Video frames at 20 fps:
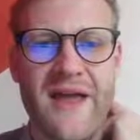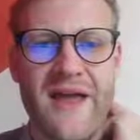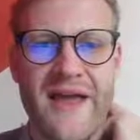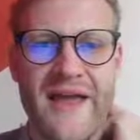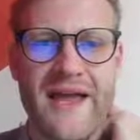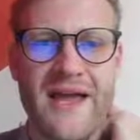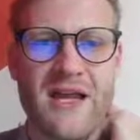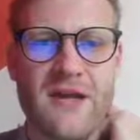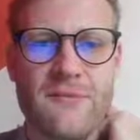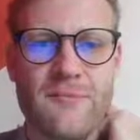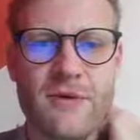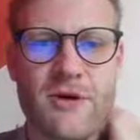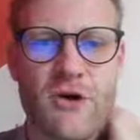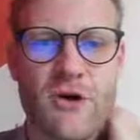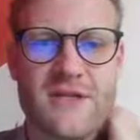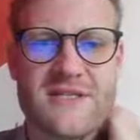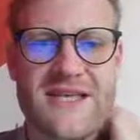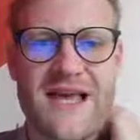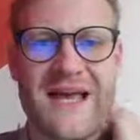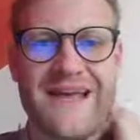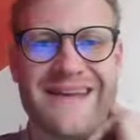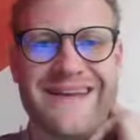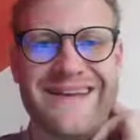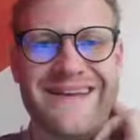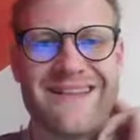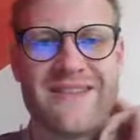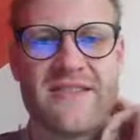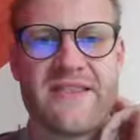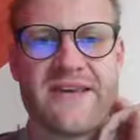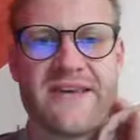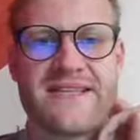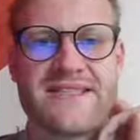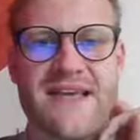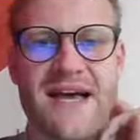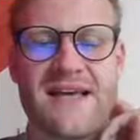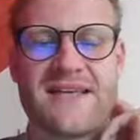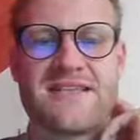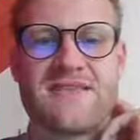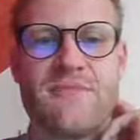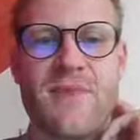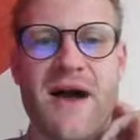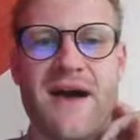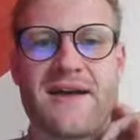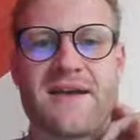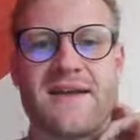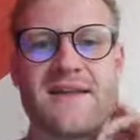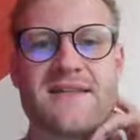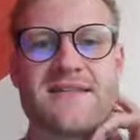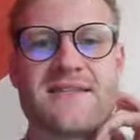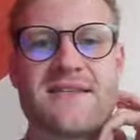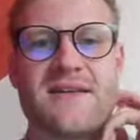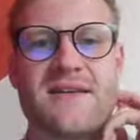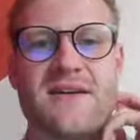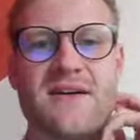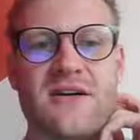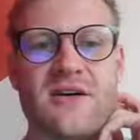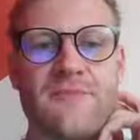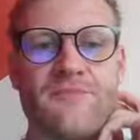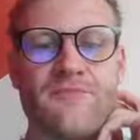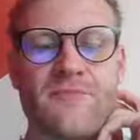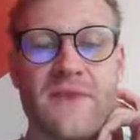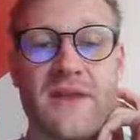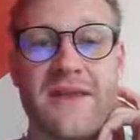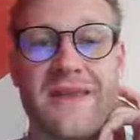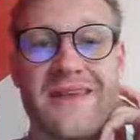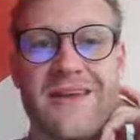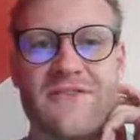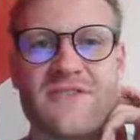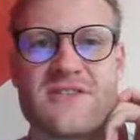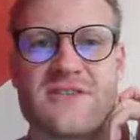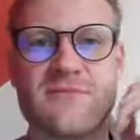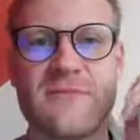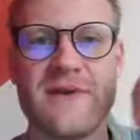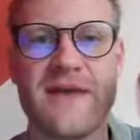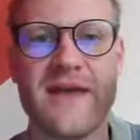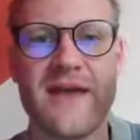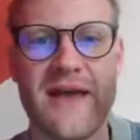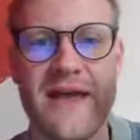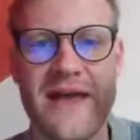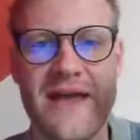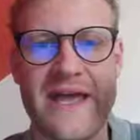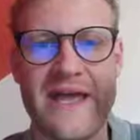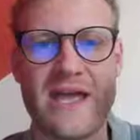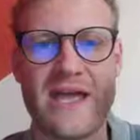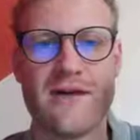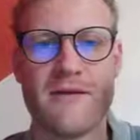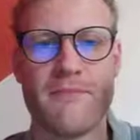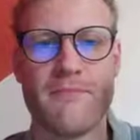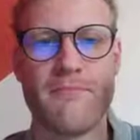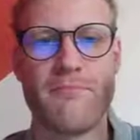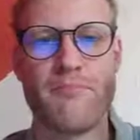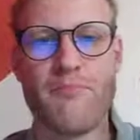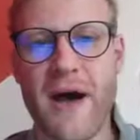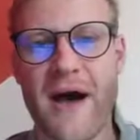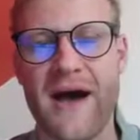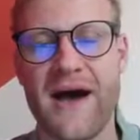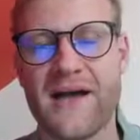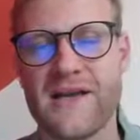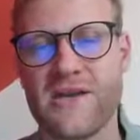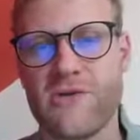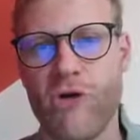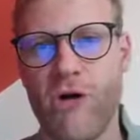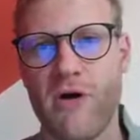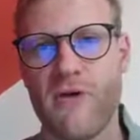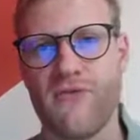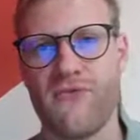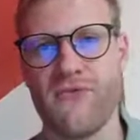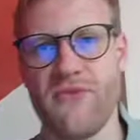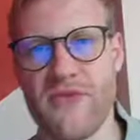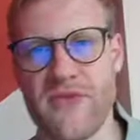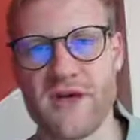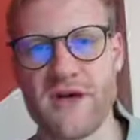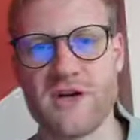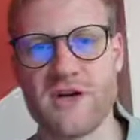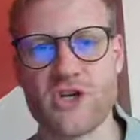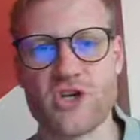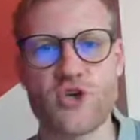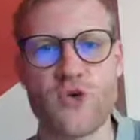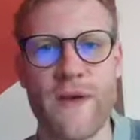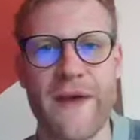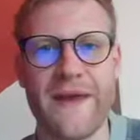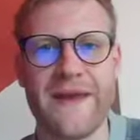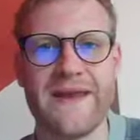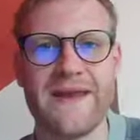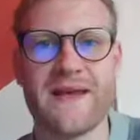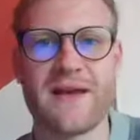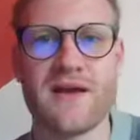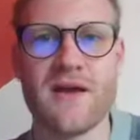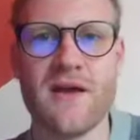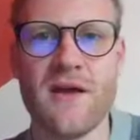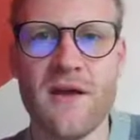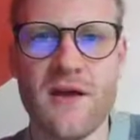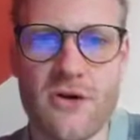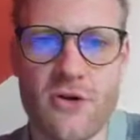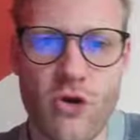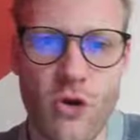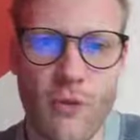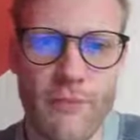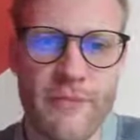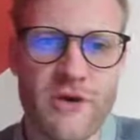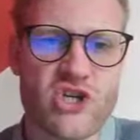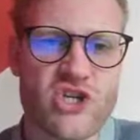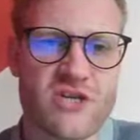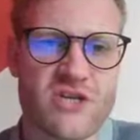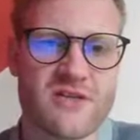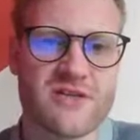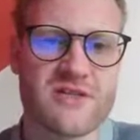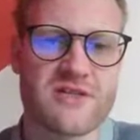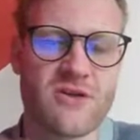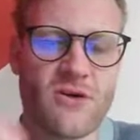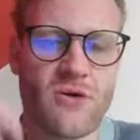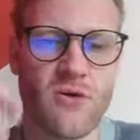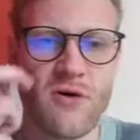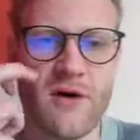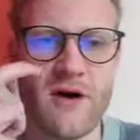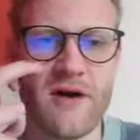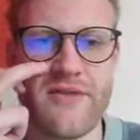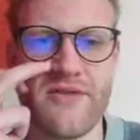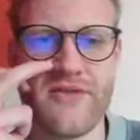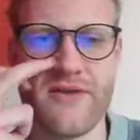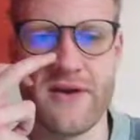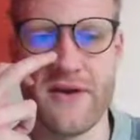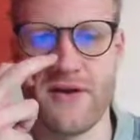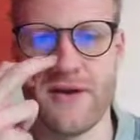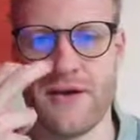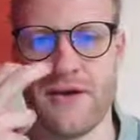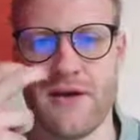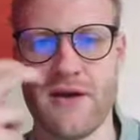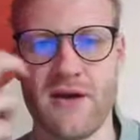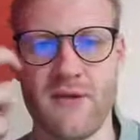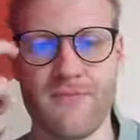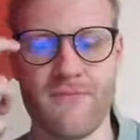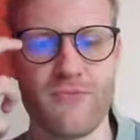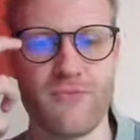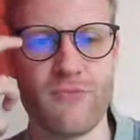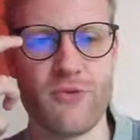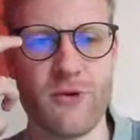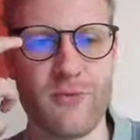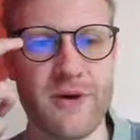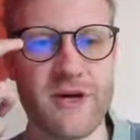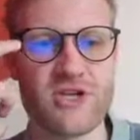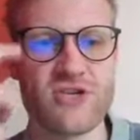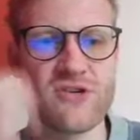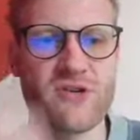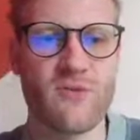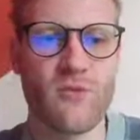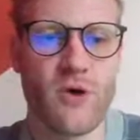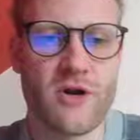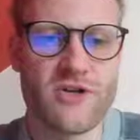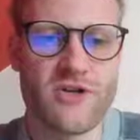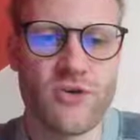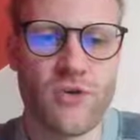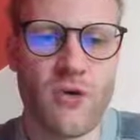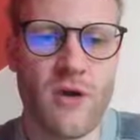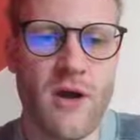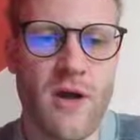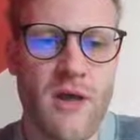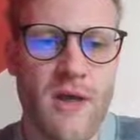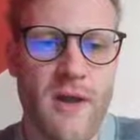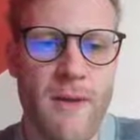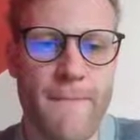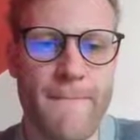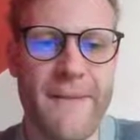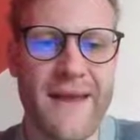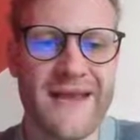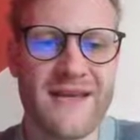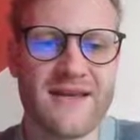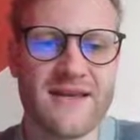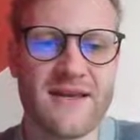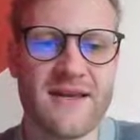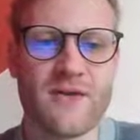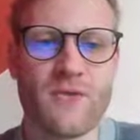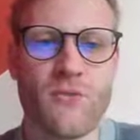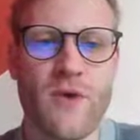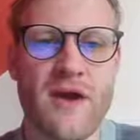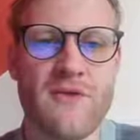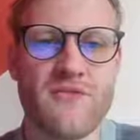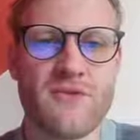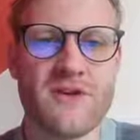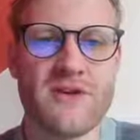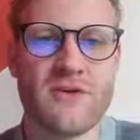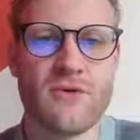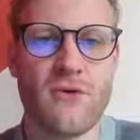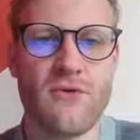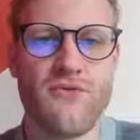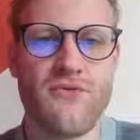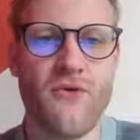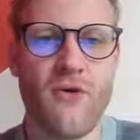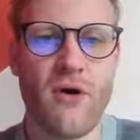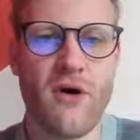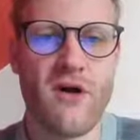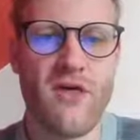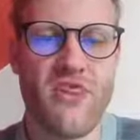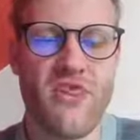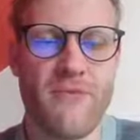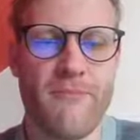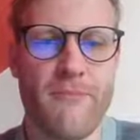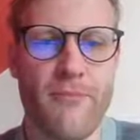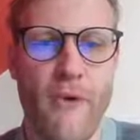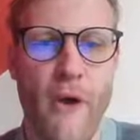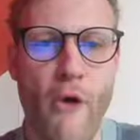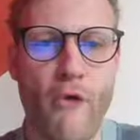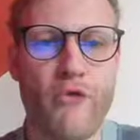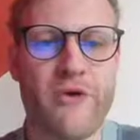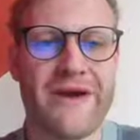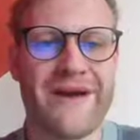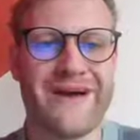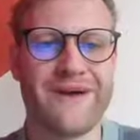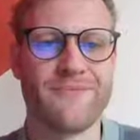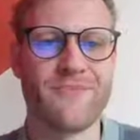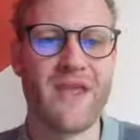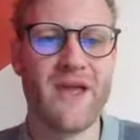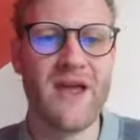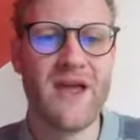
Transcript: And because I did this, I C Markets um, gives me a part of the trading commissions or the um, pretty much what you made in revenue for the broker.